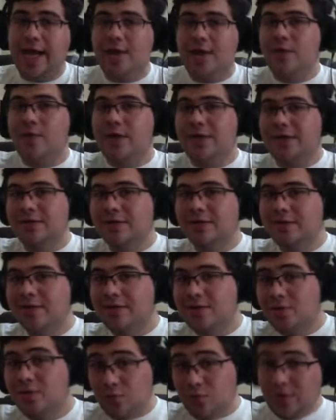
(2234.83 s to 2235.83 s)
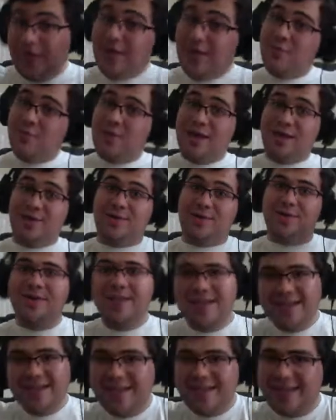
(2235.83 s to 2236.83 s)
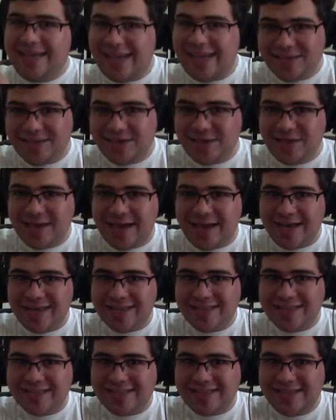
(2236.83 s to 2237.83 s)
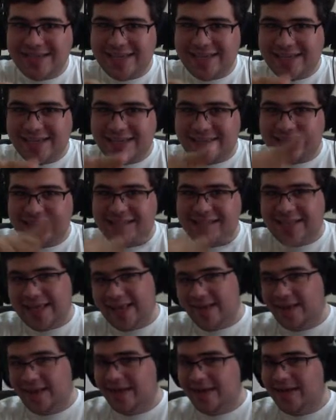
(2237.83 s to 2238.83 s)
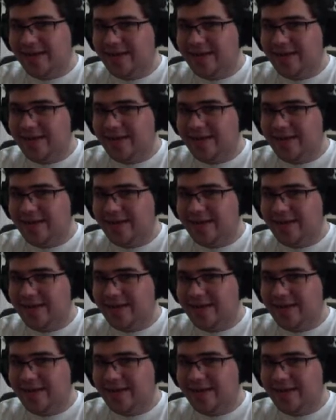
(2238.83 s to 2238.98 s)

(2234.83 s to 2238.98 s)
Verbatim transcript: will, we will catch you guys later.